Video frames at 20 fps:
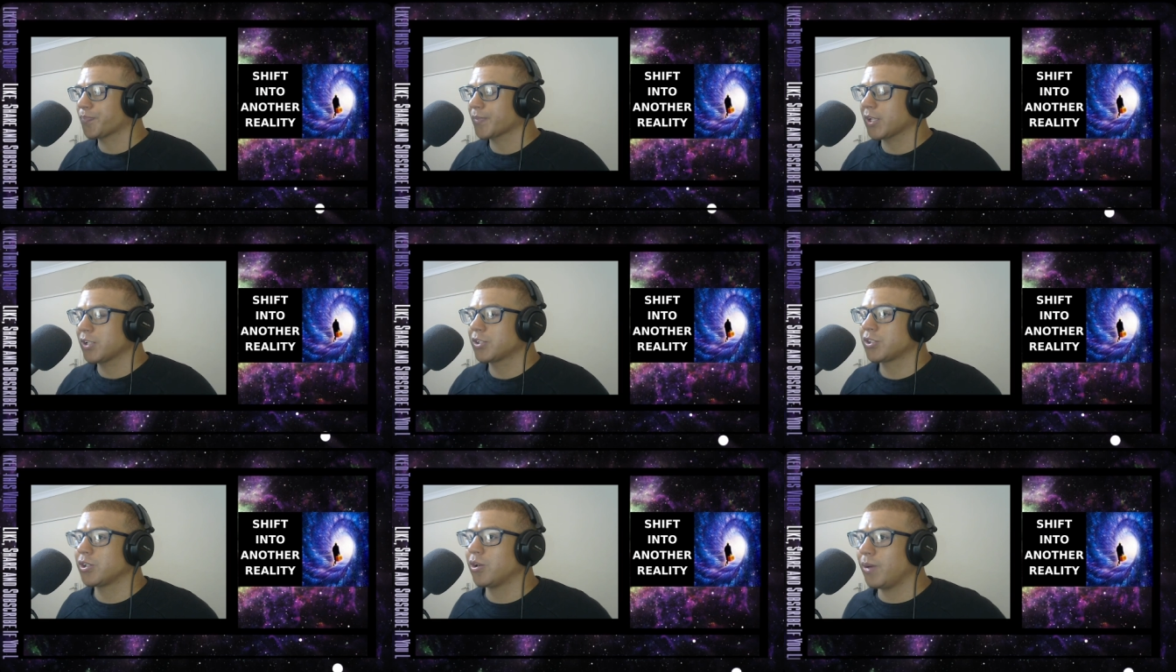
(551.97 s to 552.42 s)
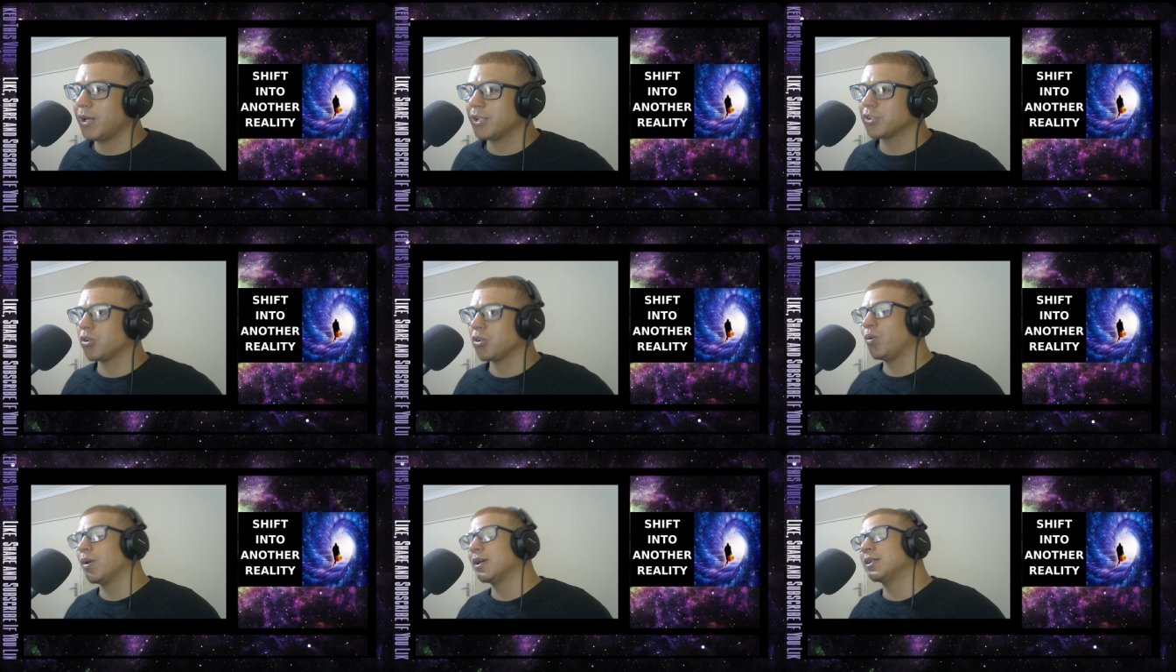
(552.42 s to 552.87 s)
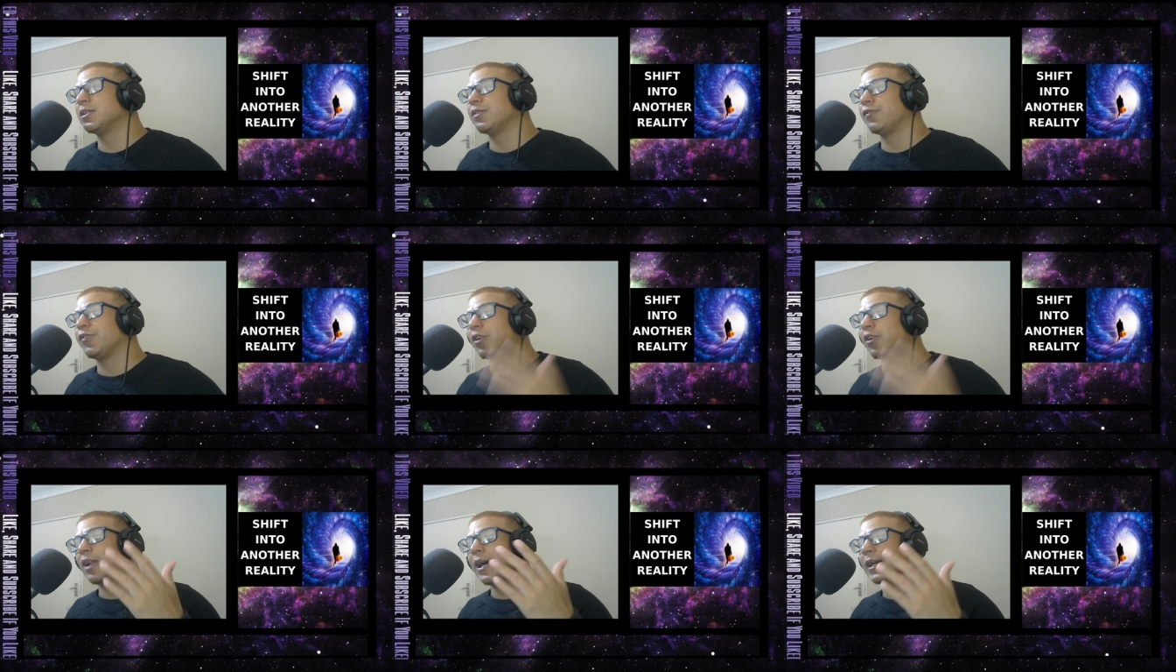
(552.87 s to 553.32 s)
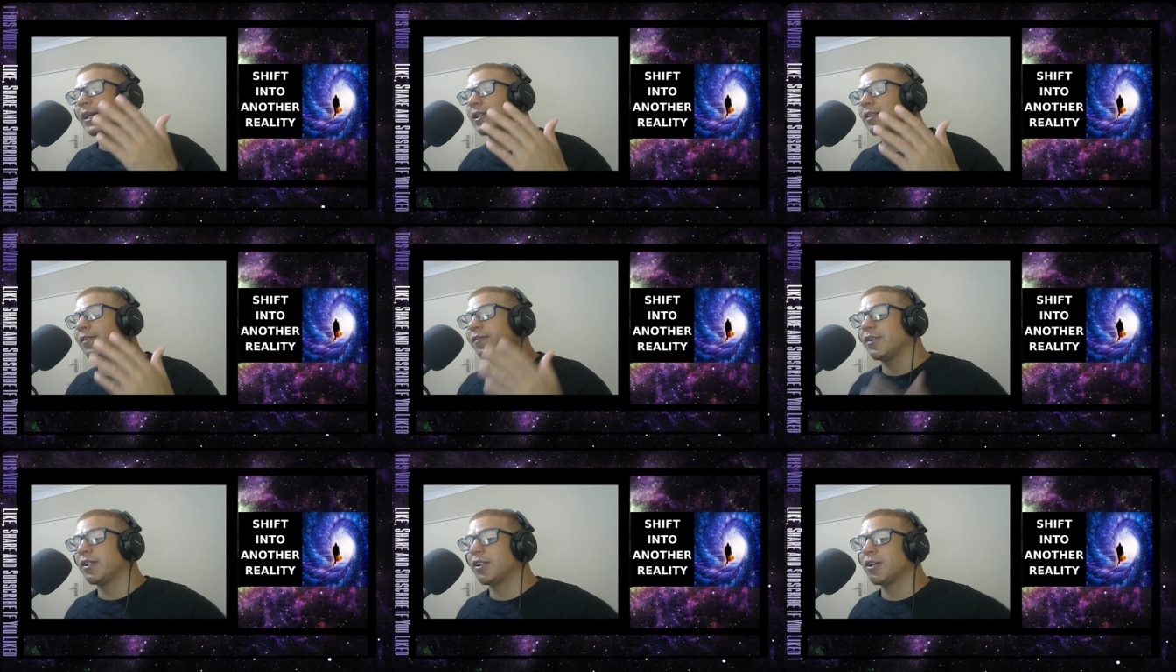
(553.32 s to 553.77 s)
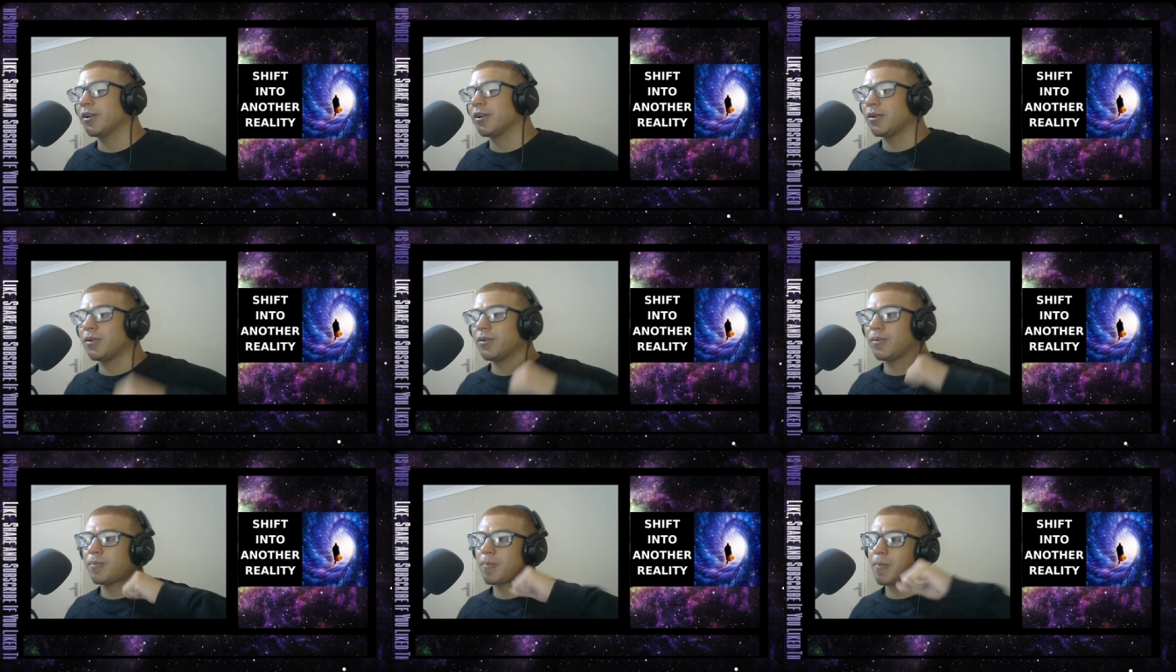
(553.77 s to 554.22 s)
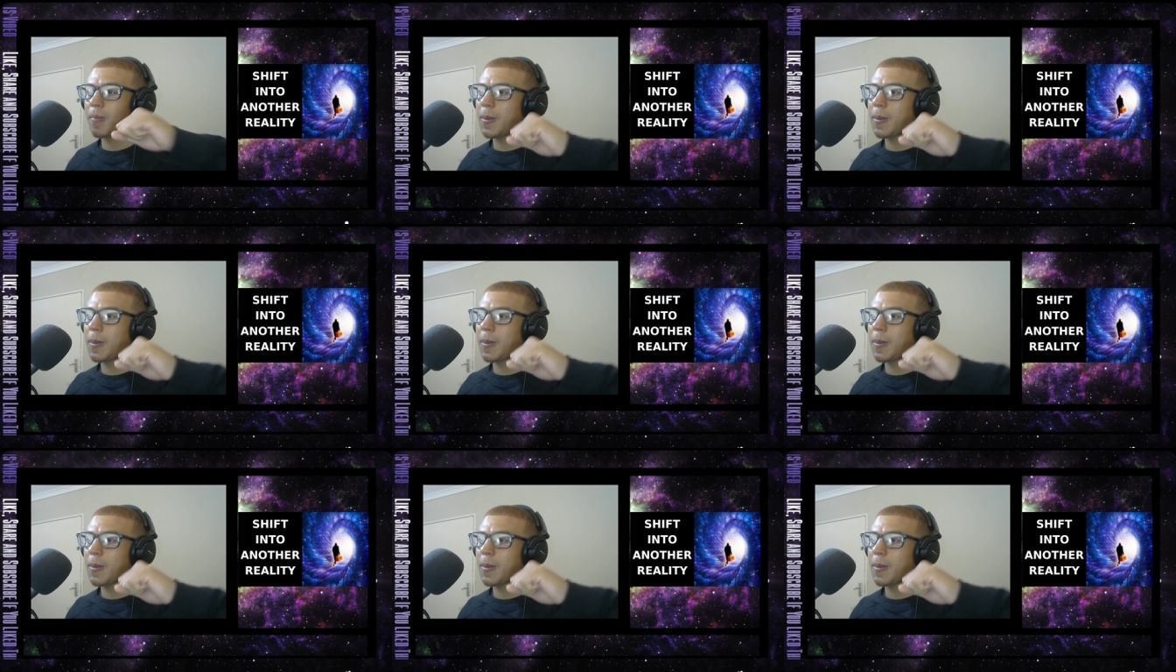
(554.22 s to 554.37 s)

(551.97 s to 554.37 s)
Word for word: So as always, if you liked the video,